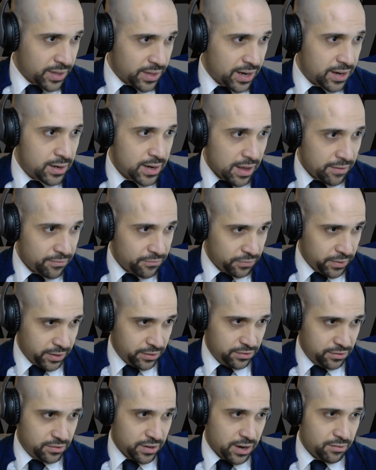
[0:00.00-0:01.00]
than
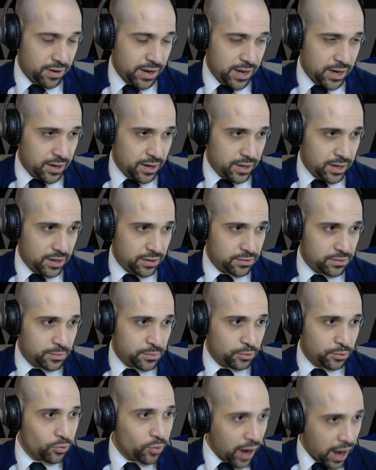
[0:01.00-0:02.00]
Netflix generated in
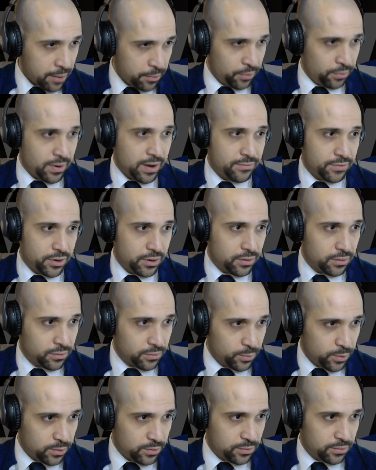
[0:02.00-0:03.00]
subscriber revenue,
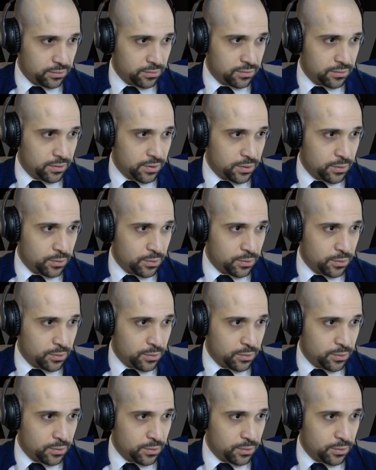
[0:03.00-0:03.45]
which